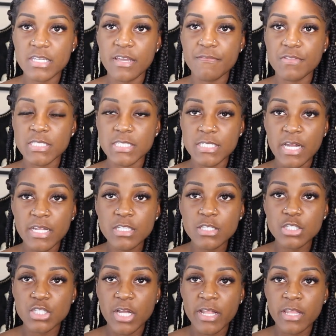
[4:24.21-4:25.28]
If the sun
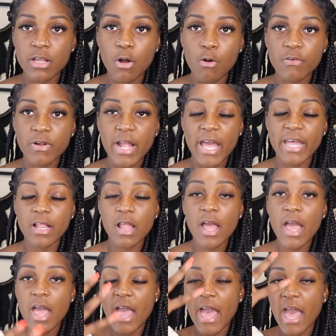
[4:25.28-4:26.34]
is shining overhead,
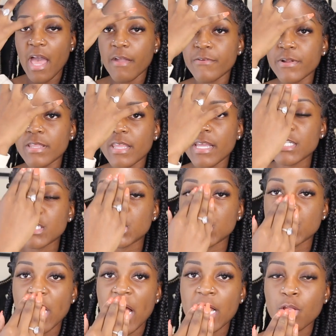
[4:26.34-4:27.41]
everything is
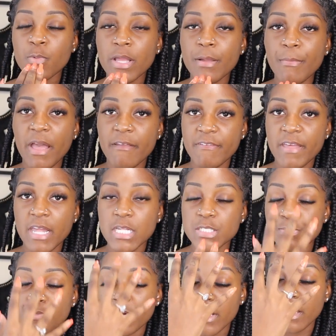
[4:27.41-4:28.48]
shadowing my face,
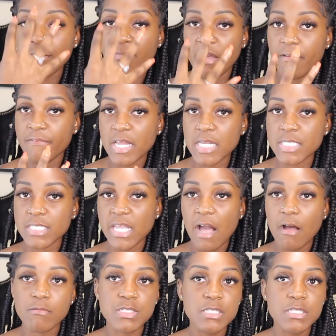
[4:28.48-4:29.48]
bringing my face down.